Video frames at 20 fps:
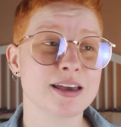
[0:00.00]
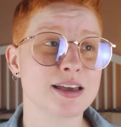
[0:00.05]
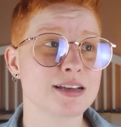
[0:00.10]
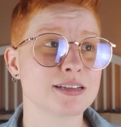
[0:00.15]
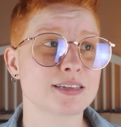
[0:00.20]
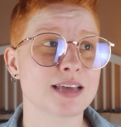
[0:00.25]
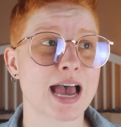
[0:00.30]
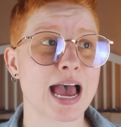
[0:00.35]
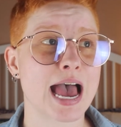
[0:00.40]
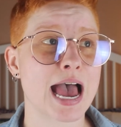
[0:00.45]

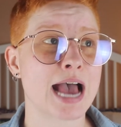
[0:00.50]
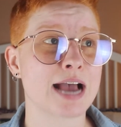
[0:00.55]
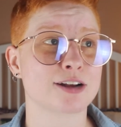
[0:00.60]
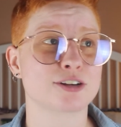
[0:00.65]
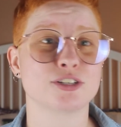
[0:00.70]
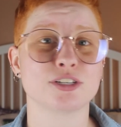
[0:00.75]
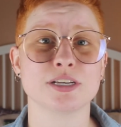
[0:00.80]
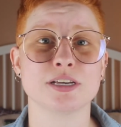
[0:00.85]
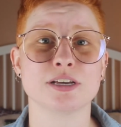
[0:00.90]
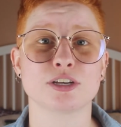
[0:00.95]
It's
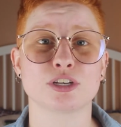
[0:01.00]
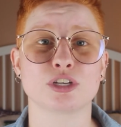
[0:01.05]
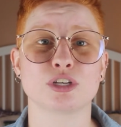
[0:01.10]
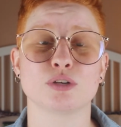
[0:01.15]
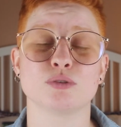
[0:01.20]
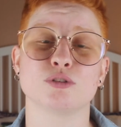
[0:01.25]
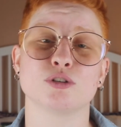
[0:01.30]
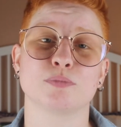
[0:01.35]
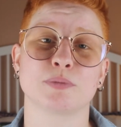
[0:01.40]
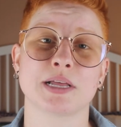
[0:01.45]
actually a
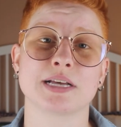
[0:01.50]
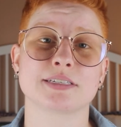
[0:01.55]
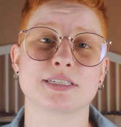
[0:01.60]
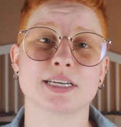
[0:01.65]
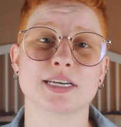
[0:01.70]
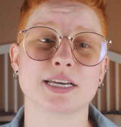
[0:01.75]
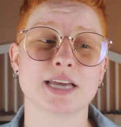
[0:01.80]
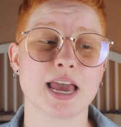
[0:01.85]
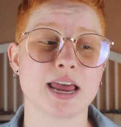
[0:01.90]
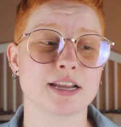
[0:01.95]
huge
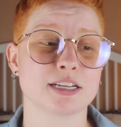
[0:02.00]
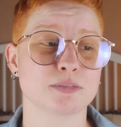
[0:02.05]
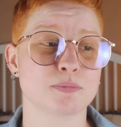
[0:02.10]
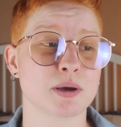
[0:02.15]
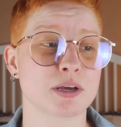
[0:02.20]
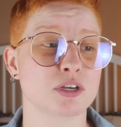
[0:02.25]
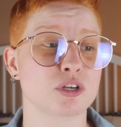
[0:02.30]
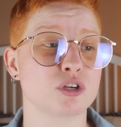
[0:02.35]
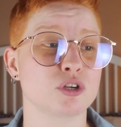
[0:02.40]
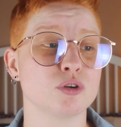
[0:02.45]
blessing, and it's
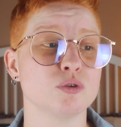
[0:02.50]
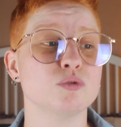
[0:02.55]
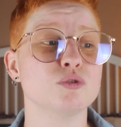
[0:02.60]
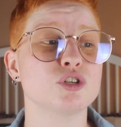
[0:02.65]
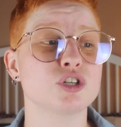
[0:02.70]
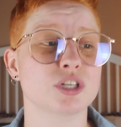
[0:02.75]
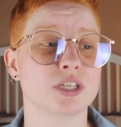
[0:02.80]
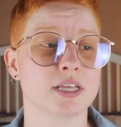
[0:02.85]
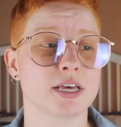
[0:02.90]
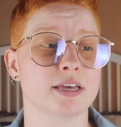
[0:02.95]
my
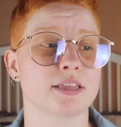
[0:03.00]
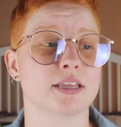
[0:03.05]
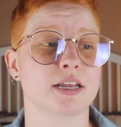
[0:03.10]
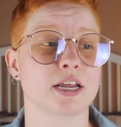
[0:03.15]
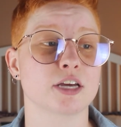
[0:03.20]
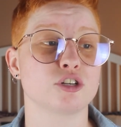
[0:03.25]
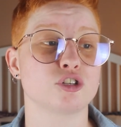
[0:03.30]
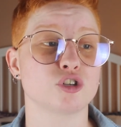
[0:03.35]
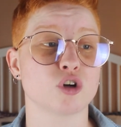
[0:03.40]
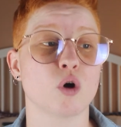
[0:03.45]
huge thing that
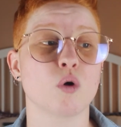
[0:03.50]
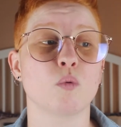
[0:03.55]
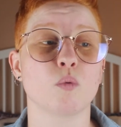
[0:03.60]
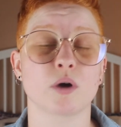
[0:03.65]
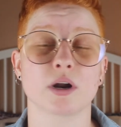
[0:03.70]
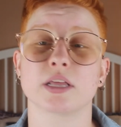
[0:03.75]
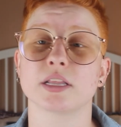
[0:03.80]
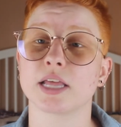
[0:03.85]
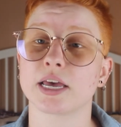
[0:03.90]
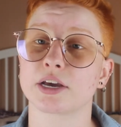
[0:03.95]
I don't
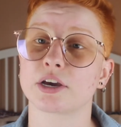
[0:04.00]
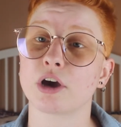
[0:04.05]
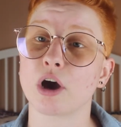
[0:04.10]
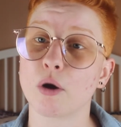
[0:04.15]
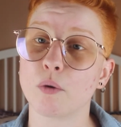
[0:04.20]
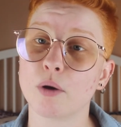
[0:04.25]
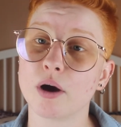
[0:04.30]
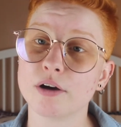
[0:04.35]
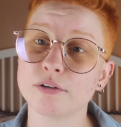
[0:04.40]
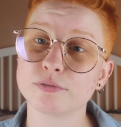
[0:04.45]
want to let
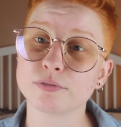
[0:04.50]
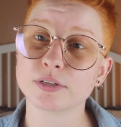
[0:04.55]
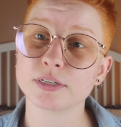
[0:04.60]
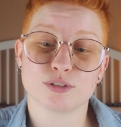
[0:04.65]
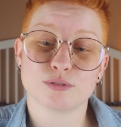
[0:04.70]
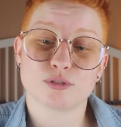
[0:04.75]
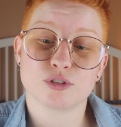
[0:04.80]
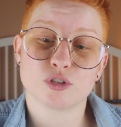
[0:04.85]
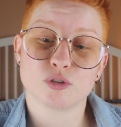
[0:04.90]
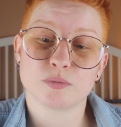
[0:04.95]
go of.
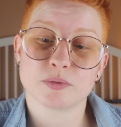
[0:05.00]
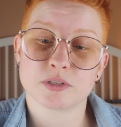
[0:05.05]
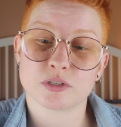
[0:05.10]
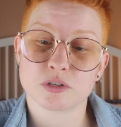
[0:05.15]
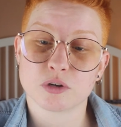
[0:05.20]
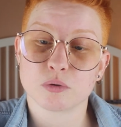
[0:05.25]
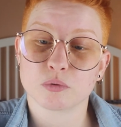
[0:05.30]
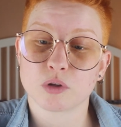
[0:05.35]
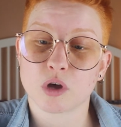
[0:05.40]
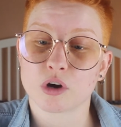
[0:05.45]
YouTube
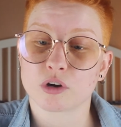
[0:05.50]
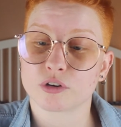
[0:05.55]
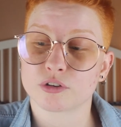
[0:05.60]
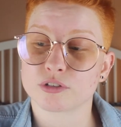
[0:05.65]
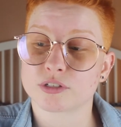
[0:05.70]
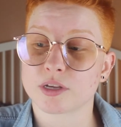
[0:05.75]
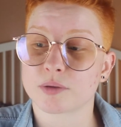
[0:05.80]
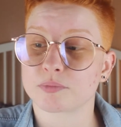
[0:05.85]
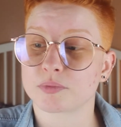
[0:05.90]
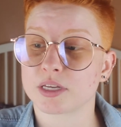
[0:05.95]
is no longer
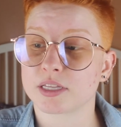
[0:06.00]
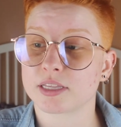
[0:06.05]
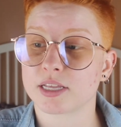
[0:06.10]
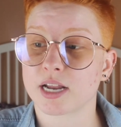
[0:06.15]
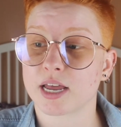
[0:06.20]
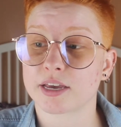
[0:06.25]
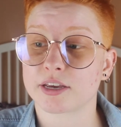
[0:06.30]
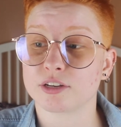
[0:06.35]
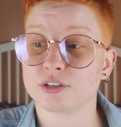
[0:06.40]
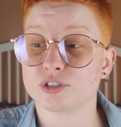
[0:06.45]
something that
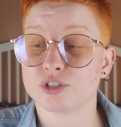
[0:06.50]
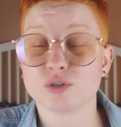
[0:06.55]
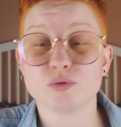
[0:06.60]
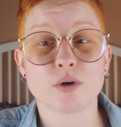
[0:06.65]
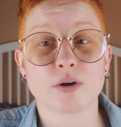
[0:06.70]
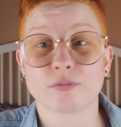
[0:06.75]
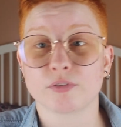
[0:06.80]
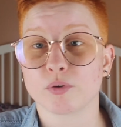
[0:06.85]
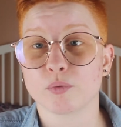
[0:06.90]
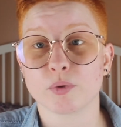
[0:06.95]
I can do
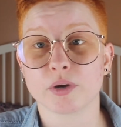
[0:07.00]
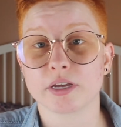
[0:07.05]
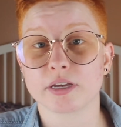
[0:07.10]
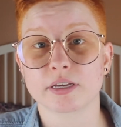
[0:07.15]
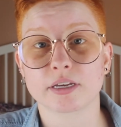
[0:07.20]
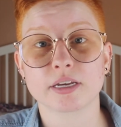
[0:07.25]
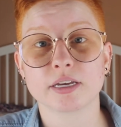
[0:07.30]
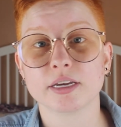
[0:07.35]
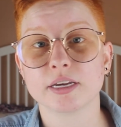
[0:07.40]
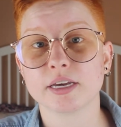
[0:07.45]
every
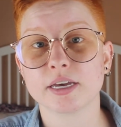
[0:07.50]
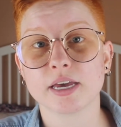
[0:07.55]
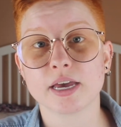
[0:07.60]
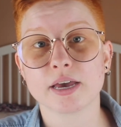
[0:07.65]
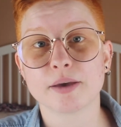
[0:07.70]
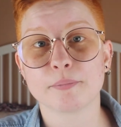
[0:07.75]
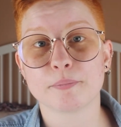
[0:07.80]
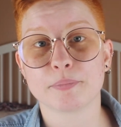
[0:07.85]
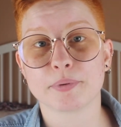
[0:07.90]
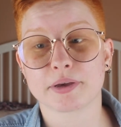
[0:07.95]
week,
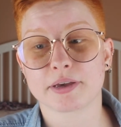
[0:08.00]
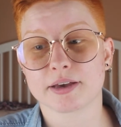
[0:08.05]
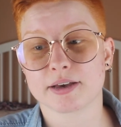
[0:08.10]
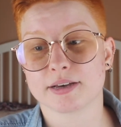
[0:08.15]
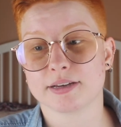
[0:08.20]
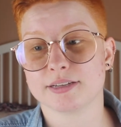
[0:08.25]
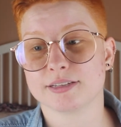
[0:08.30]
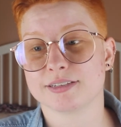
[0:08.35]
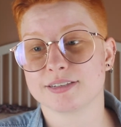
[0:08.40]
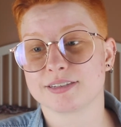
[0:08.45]

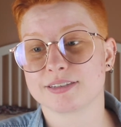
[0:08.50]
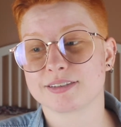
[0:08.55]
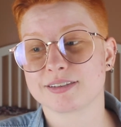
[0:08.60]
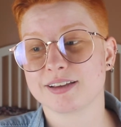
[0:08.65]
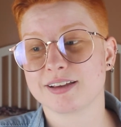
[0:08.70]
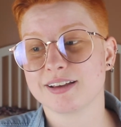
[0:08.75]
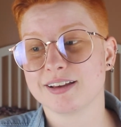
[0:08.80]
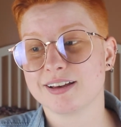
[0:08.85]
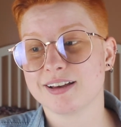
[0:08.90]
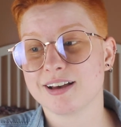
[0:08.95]

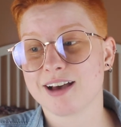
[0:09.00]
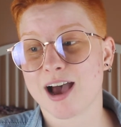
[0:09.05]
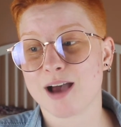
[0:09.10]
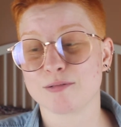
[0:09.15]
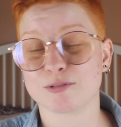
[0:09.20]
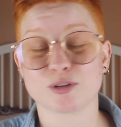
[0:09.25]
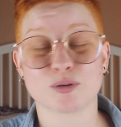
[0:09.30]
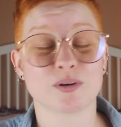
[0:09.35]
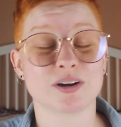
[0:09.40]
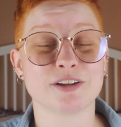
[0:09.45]
because
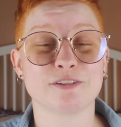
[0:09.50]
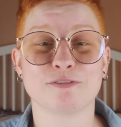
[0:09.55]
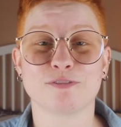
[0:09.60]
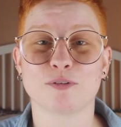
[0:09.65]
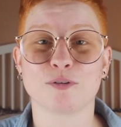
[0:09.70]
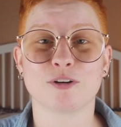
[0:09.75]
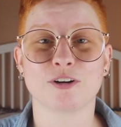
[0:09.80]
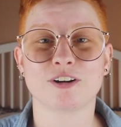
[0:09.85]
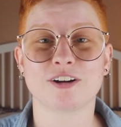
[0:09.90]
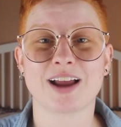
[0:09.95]
I'm
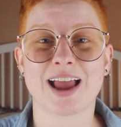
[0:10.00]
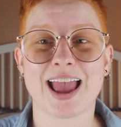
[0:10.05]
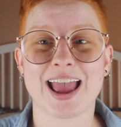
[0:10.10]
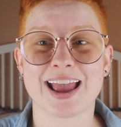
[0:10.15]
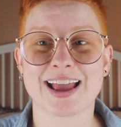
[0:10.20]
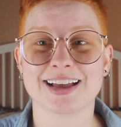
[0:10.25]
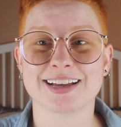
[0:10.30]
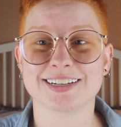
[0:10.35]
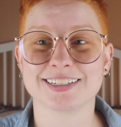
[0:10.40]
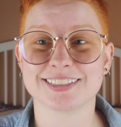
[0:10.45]
24
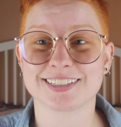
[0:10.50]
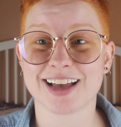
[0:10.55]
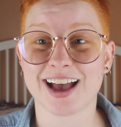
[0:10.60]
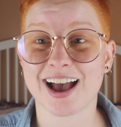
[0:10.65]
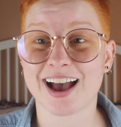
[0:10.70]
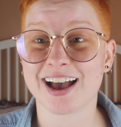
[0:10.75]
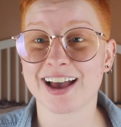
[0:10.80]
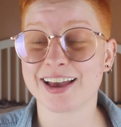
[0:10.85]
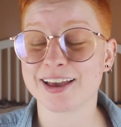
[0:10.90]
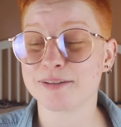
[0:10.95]
and
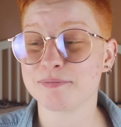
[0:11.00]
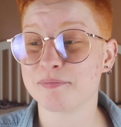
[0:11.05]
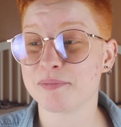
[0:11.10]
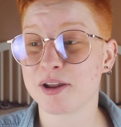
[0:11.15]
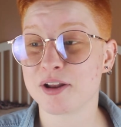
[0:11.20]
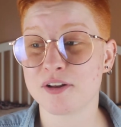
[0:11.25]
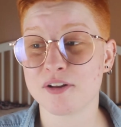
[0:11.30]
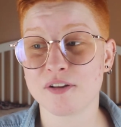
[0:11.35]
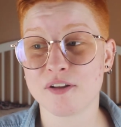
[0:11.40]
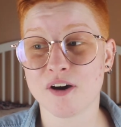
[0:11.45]

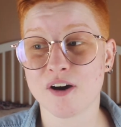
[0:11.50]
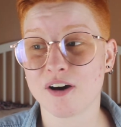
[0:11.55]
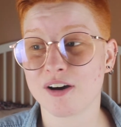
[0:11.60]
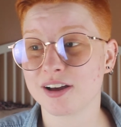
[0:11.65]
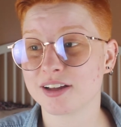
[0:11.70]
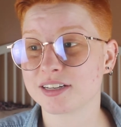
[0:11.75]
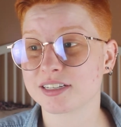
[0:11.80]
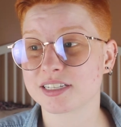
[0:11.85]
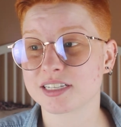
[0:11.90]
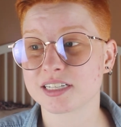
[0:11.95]
I'm
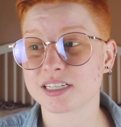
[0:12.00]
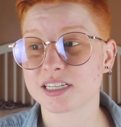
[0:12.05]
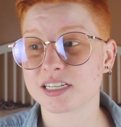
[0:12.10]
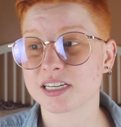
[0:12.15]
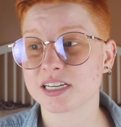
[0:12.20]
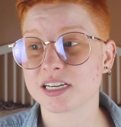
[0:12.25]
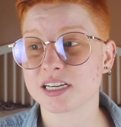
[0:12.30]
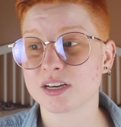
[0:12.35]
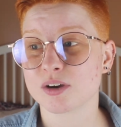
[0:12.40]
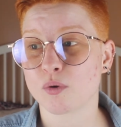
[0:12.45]
not
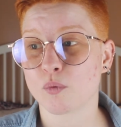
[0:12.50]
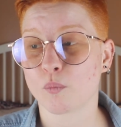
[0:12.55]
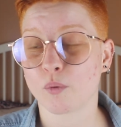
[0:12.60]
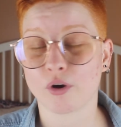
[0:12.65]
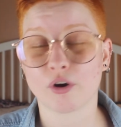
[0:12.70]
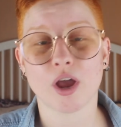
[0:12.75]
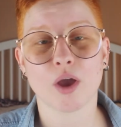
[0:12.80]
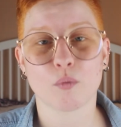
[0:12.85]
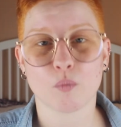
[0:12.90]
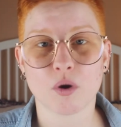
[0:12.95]

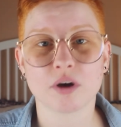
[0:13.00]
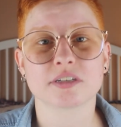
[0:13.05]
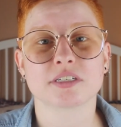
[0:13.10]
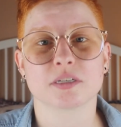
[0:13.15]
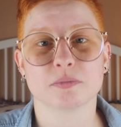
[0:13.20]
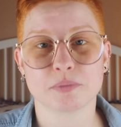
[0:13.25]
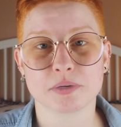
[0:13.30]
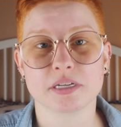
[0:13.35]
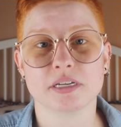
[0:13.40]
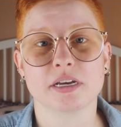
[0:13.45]
where I want
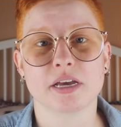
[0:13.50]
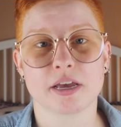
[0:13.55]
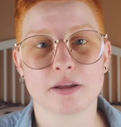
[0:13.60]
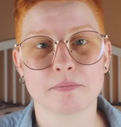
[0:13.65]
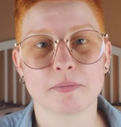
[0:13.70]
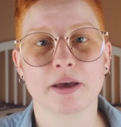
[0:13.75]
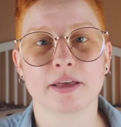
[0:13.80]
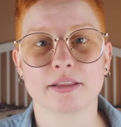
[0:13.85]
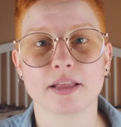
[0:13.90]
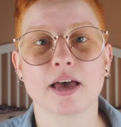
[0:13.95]
to be
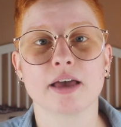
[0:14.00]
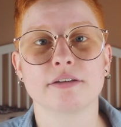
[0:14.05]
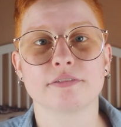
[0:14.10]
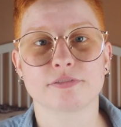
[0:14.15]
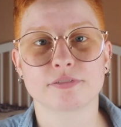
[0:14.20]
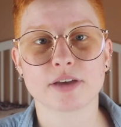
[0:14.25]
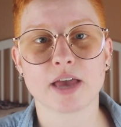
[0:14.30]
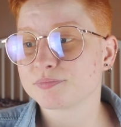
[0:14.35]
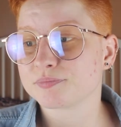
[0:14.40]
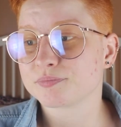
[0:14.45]
in my
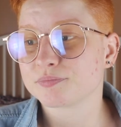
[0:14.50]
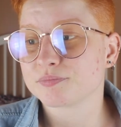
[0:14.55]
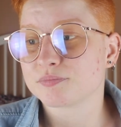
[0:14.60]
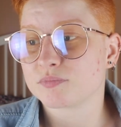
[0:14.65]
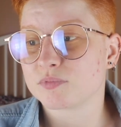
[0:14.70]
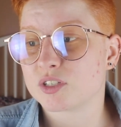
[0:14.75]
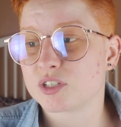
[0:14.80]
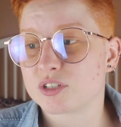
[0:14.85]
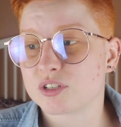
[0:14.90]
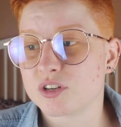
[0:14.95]
life.
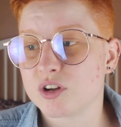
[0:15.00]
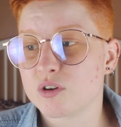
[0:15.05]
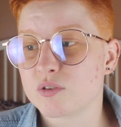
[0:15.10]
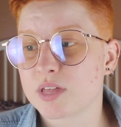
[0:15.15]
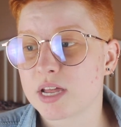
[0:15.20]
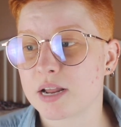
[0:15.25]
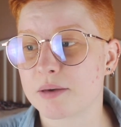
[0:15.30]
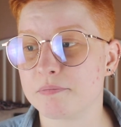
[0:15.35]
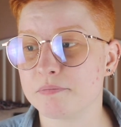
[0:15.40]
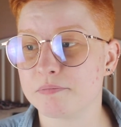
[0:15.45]
Just know
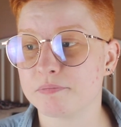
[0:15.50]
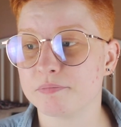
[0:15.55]
that